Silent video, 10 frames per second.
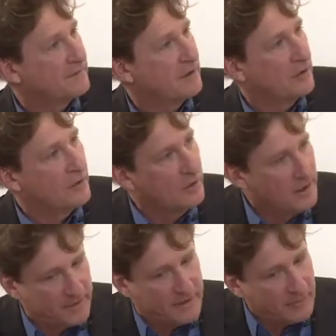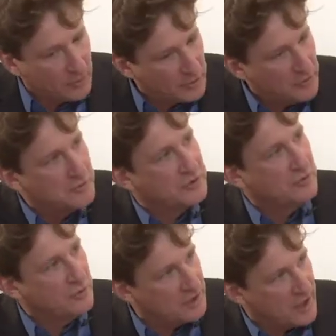So they were used
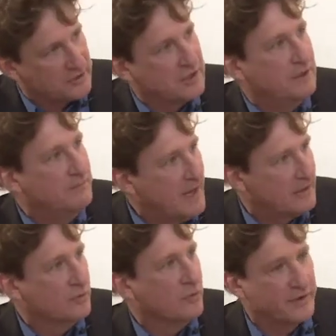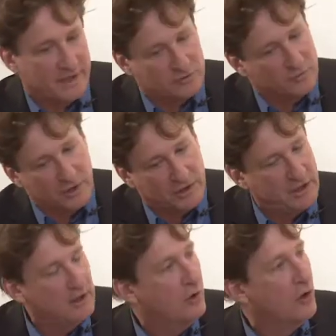to cut in metal. That's what
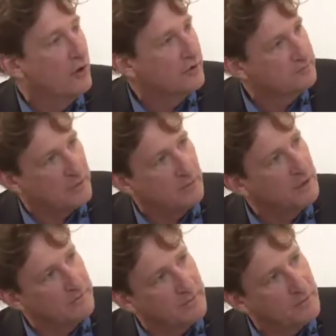he learned probably